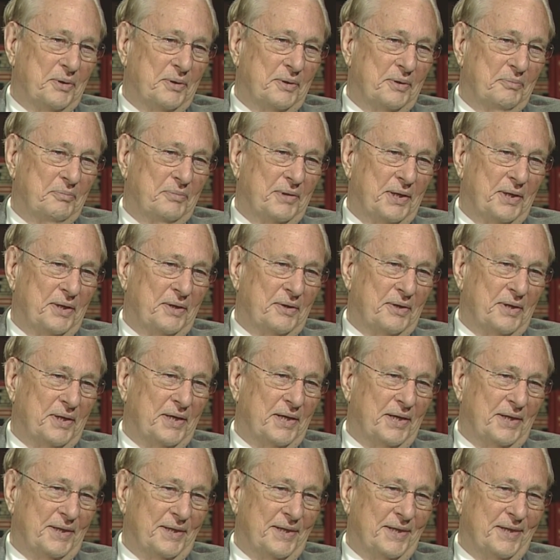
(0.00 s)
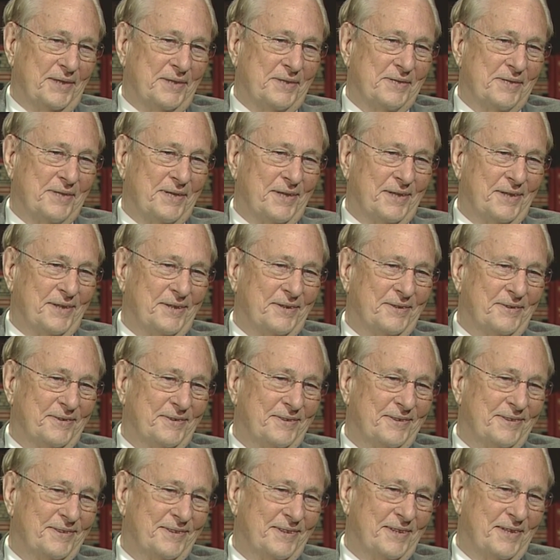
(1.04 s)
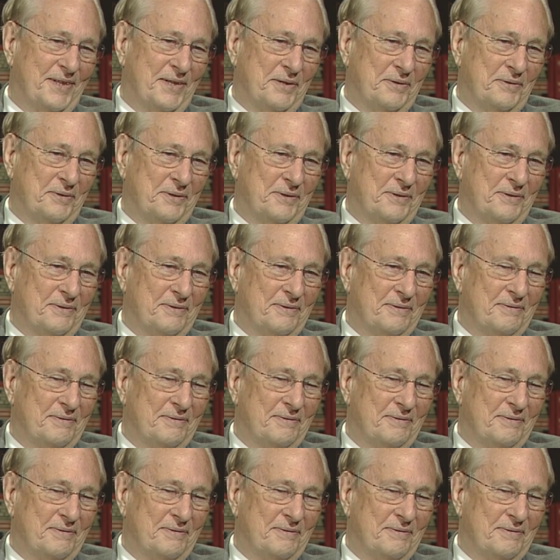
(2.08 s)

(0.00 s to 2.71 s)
many of the highlights. Thank you, Katherine.